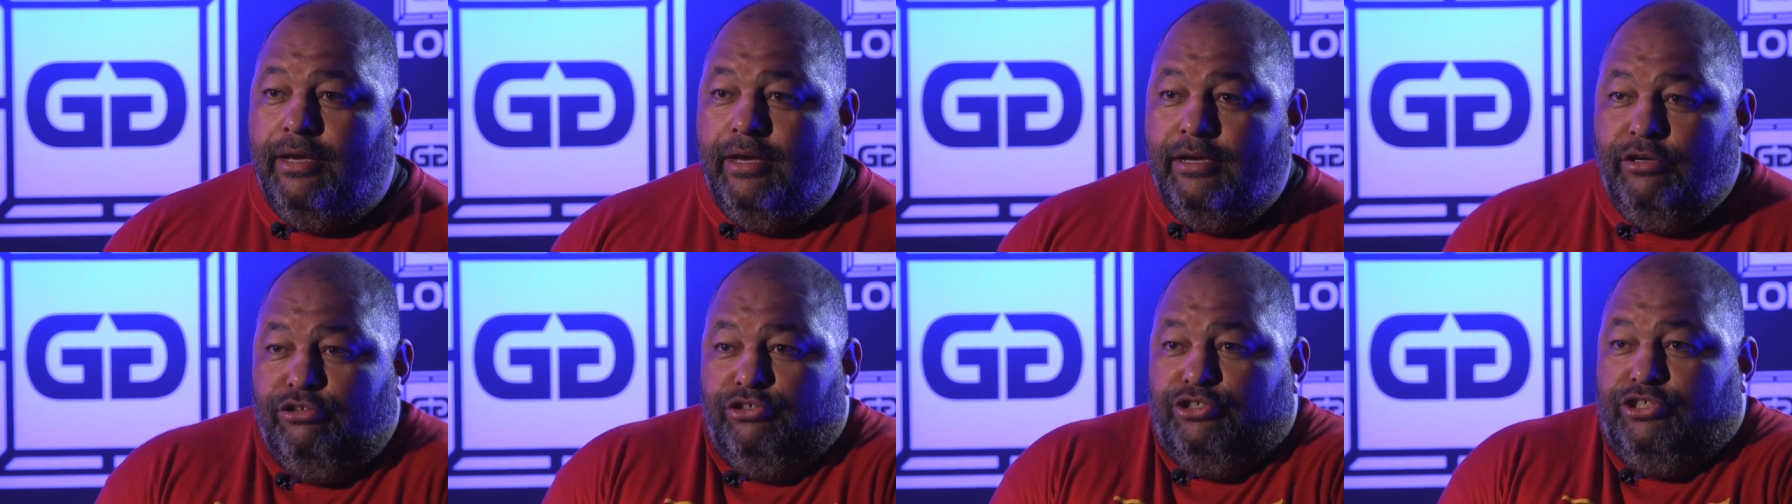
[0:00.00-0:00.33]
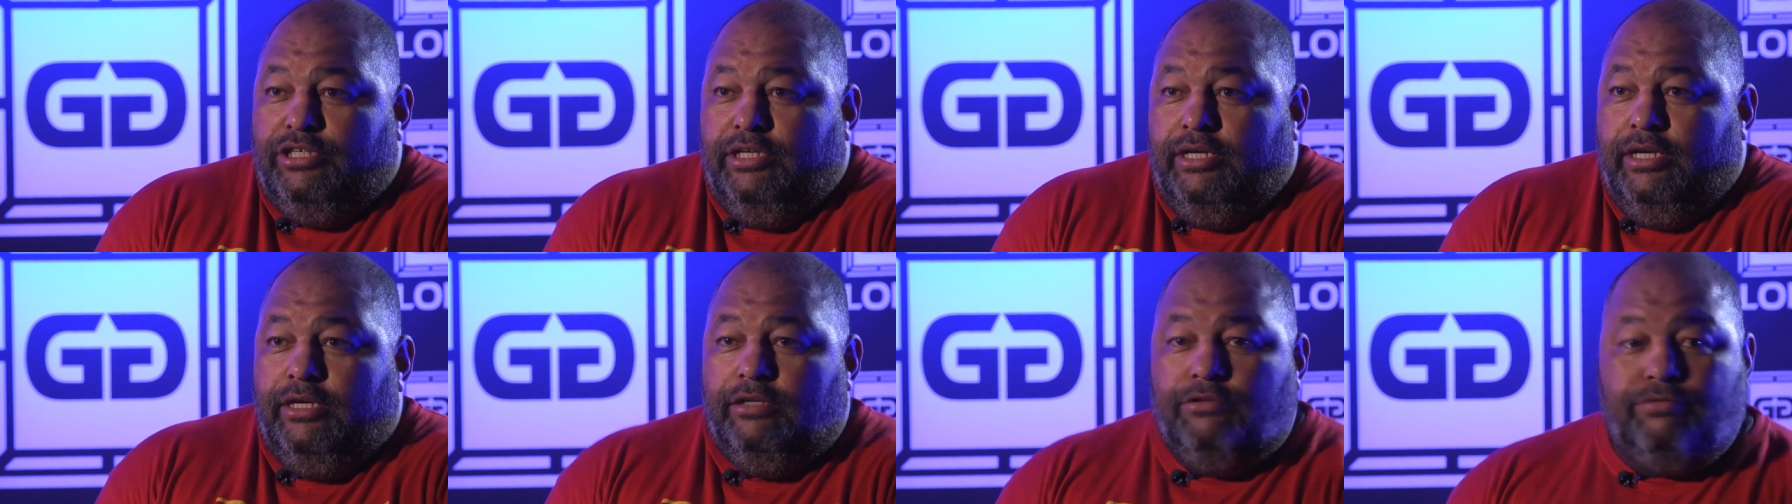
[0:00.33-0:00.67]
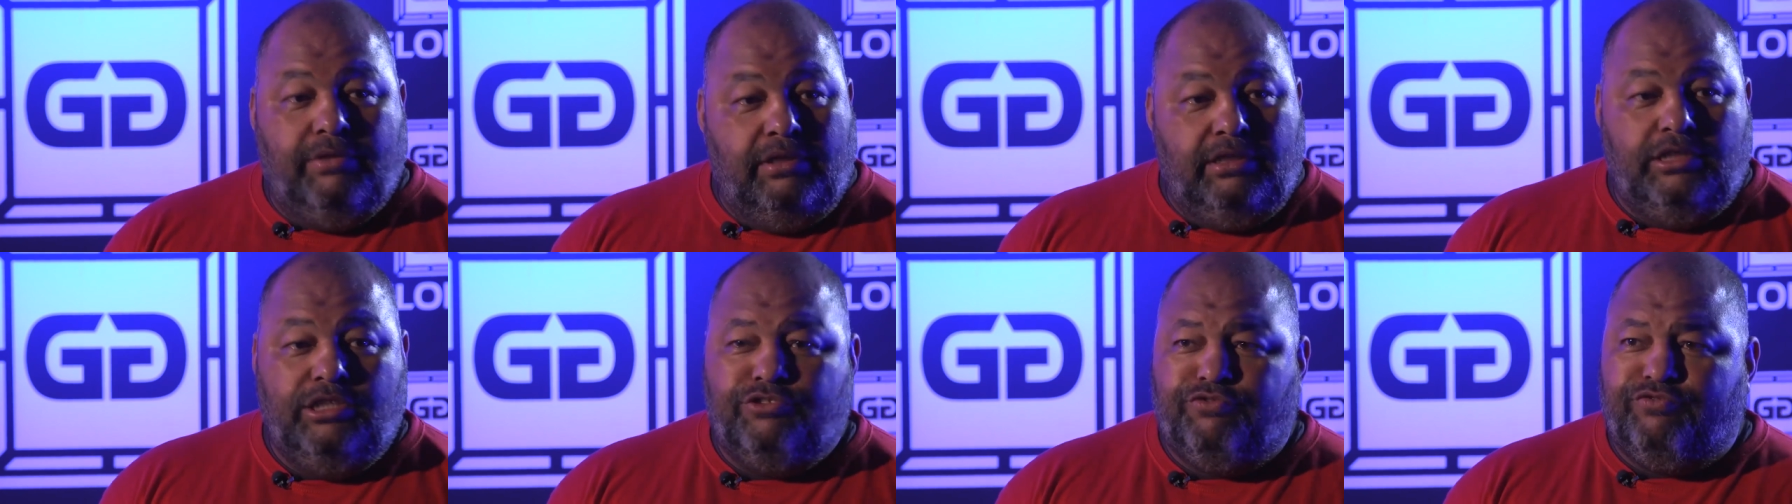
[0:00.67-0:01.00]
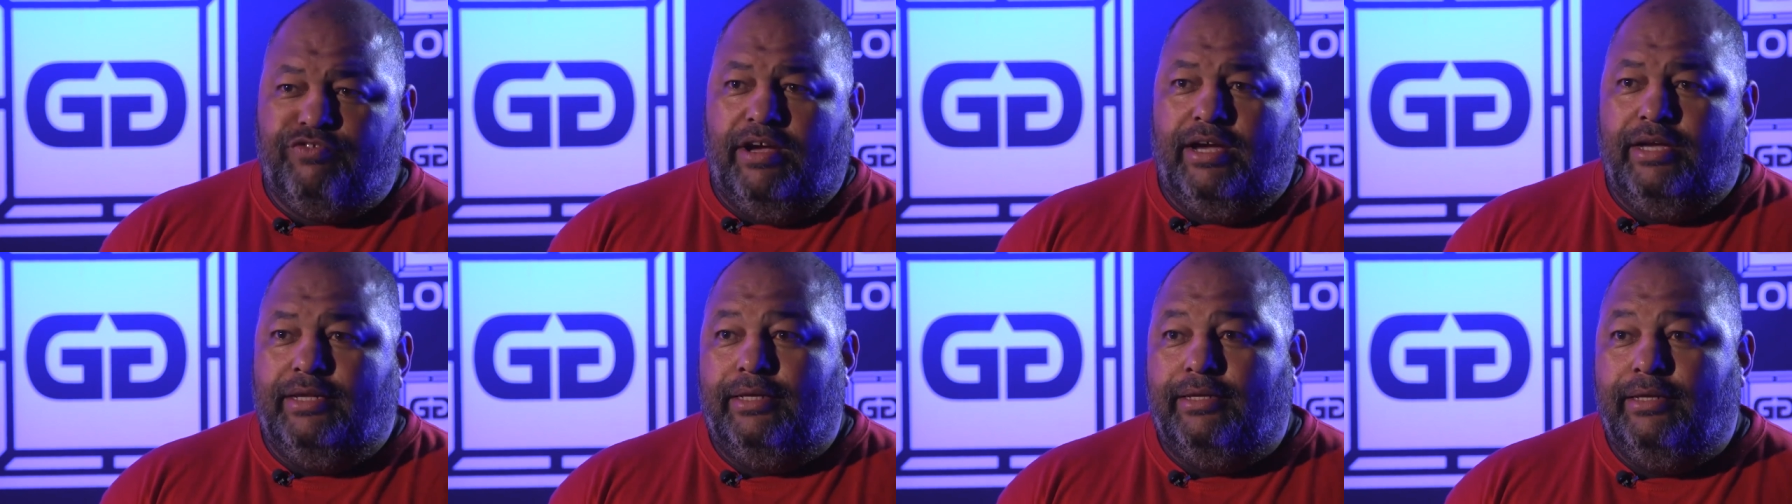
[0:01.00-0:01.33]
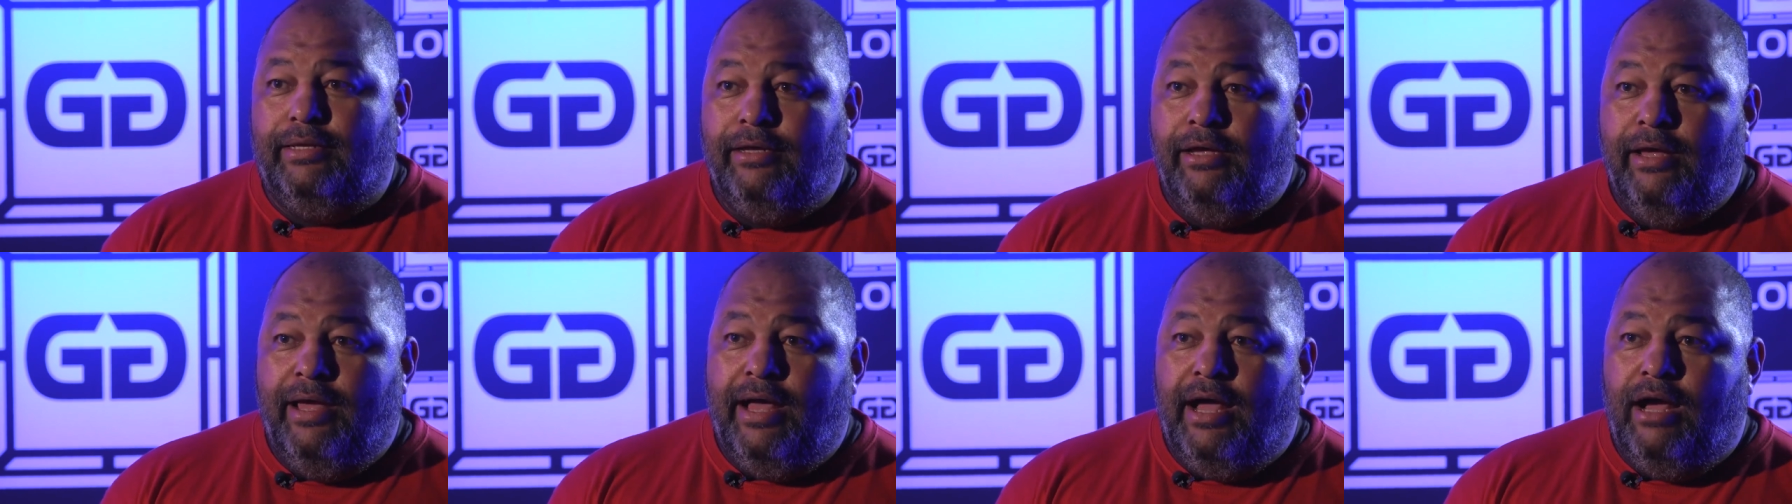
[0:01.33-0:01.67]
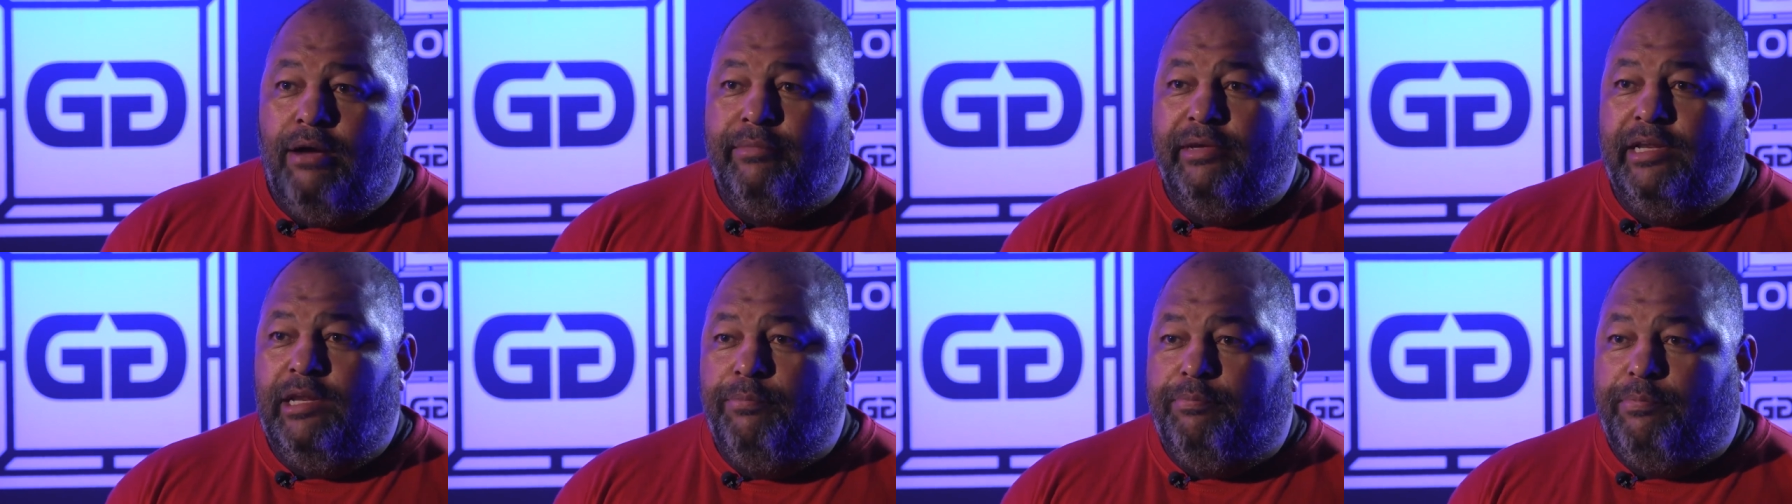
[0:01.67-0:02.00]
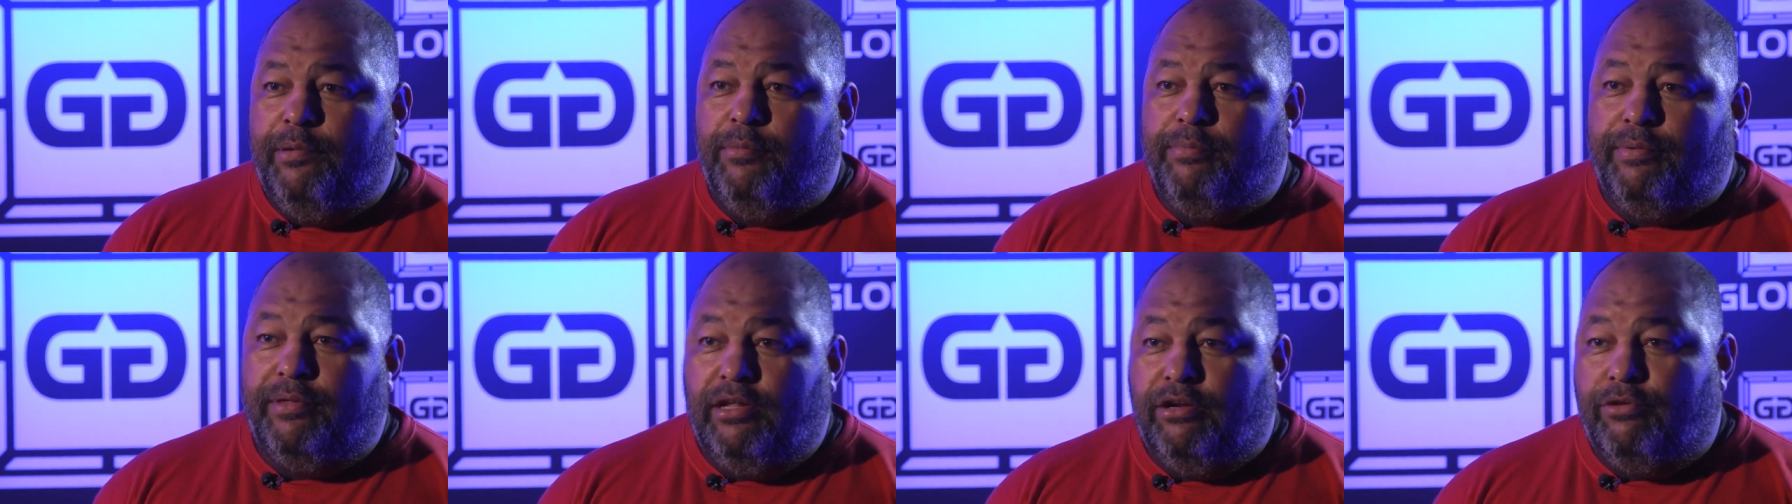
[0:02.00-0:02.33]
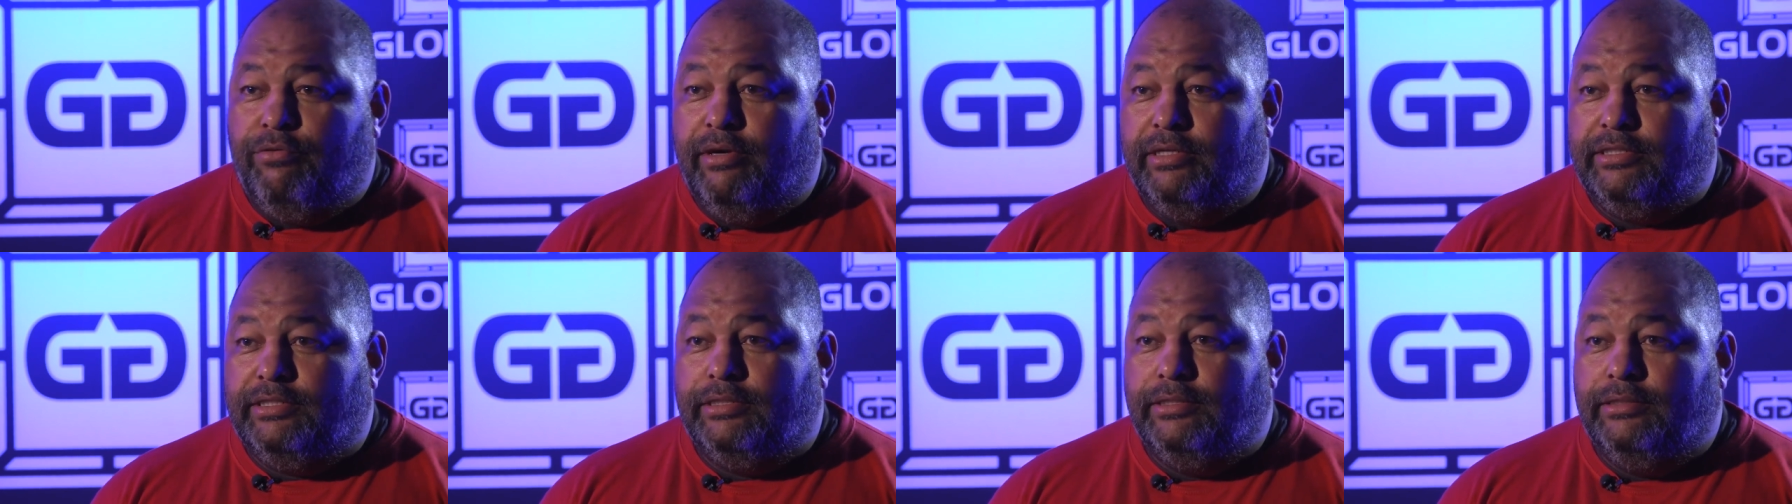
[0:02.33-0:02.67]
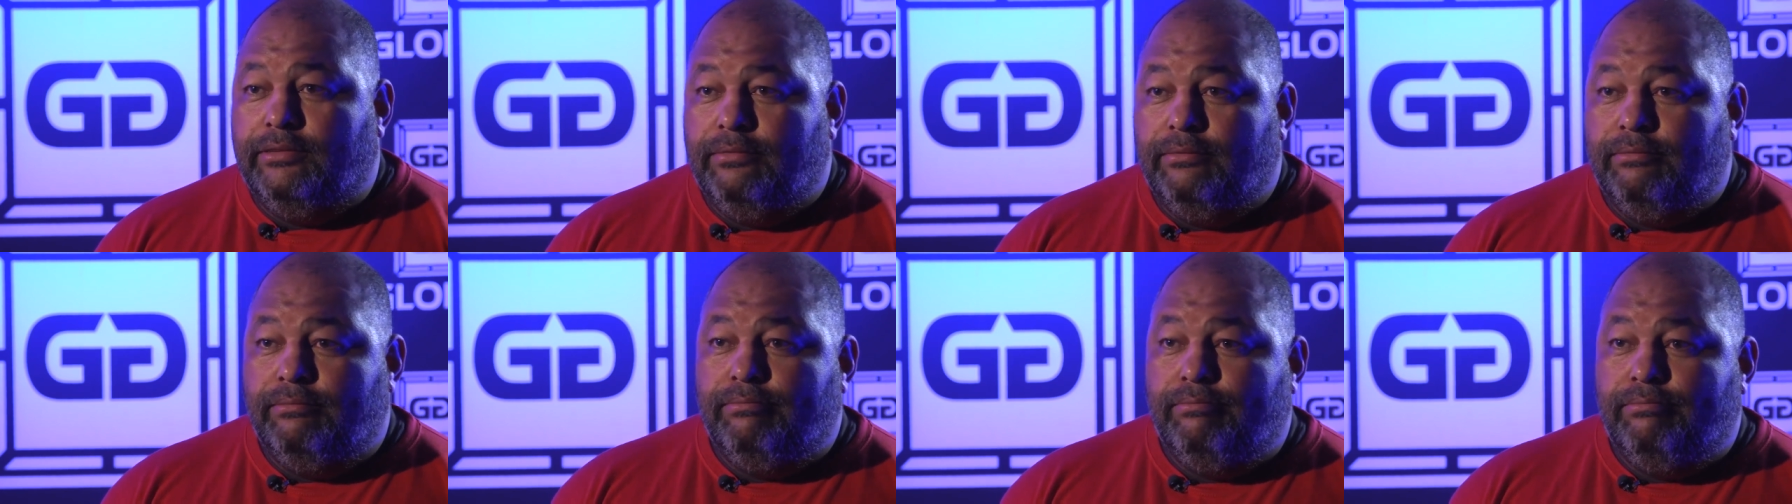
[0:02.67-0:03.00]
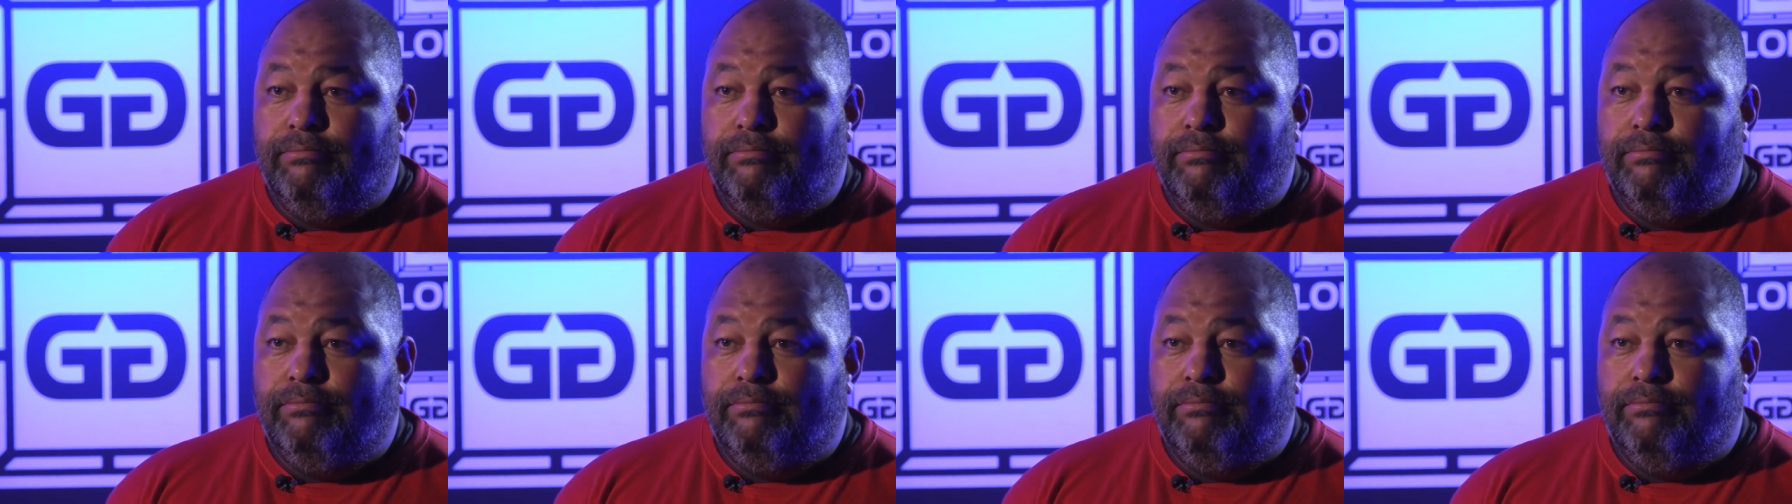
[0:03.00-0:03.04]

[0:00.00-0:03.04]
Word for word: And you see it when he's fighting. How many people are watching?